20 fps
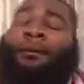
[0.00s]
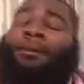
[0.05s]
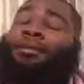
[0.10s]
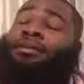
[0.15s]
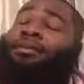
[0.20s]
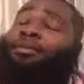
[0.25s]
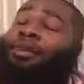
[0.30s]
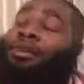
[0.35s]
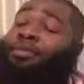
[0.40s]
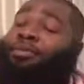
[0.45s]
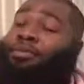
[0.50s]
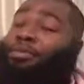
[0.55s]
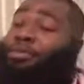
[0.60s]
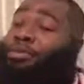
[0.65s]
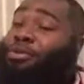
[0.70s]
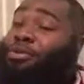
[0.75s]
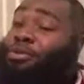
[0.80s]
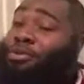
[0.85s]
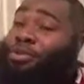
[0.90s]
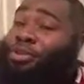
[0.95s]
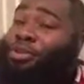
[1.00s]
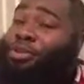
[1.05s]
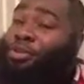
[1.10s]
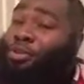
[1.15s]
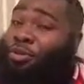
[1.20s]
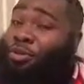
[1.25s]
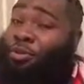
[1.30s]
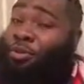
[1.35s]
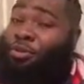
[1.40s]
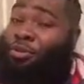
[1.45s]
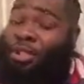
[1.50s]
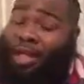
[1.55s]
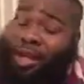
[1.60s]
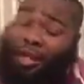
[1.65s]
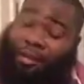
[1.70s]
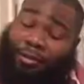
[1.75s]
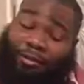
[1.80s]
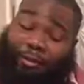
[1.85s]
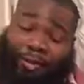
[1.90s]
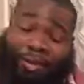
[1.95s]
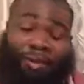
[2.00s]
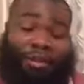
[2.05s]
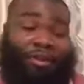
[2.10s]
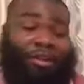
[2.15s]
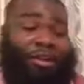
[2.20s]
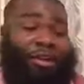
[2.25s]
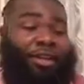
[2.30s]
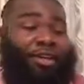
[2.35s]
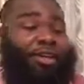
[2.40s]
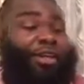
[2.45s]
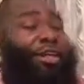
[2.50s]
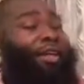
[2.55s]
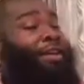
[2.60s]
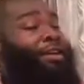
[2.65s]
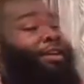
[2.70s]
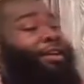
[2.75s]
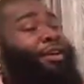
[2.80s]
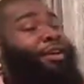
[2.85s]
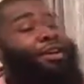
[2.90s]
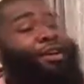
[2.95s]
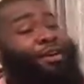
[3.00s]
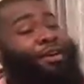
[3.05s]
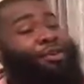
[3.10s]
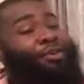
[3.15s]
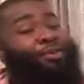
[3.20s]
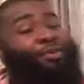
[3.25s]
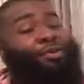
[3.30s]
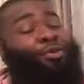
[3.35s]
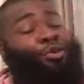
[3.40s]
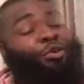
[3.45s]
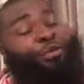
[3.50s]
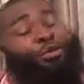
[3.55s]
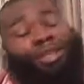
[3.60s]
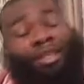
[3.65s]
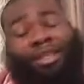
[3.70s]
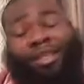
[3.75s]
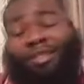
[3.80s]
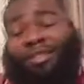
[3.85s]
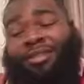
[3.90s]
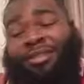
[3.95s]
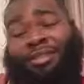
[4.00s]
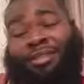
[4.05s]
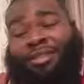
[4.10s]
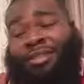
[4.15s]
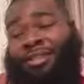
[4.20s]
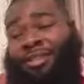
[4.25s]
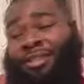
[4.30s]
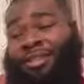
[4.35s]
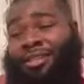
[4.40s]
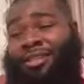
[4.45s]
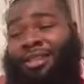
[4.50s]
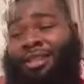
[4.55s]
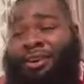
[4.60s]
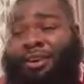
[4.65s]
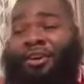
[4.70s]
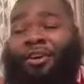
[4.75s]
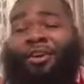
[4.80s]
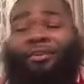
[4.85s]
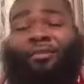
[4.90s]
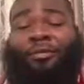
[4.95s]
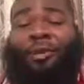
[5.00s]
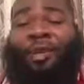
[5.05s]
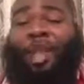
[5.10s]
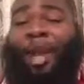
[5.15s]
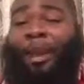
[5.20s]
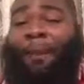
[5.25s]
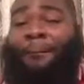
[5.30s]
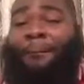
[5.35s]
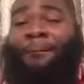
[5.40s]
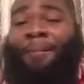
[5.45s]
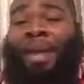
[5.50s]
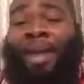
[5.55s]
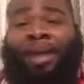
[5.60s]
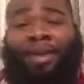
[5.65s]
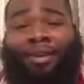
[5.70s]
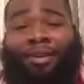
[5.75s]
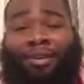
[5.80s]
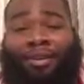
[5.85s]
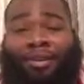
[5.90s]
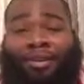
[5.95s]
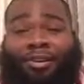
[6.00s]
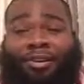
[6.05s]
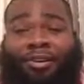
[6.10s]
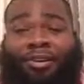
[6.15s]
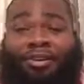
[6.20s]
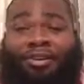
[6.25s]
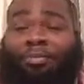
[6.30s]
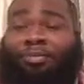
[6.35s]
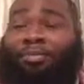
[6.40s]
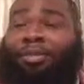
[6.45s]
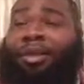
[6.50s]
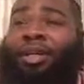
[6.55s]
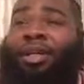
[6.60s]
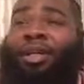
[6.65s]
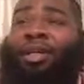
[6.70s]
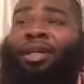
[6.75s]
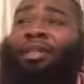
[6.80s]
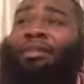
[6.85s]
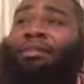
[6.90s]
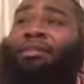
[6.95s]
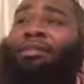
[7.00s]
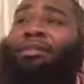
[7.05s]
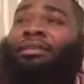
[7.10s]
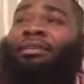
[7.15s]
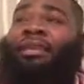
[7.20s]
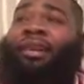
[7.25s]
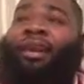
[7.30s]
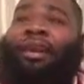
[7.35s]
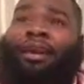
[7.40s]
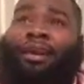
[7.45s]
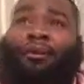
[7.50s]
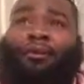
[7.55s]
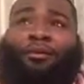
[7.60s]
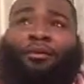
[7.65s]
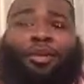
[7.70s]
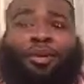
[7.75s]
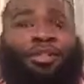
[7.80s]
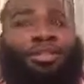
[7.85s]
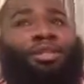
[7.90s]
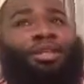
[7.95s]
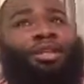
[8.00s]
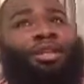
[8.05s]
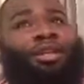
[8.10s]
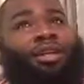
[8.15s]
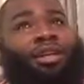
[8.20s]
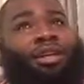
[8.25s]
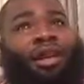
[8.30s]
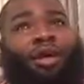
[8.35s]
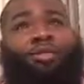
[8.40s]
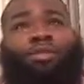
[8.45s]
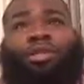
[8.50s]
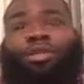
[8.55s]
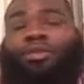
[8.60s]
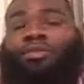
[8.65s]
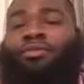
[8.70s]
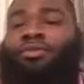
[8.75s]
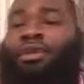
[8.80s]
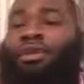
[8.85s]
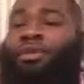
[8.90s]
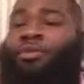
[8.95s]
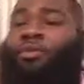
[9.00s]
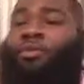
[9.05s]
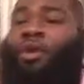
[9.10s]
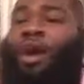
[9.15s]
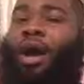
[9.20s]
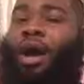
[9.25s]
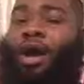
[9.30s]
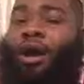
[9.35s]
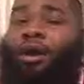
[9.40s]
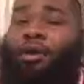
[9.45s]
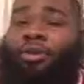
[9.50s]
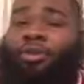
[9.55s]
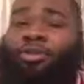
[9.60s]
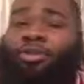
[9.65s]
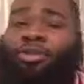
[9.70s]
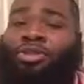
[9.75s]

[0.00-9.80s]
This is Episode 2, Tyler Perry. Normally your seasons kick off with like bangers, but tonight, once again, I wasn't really wild.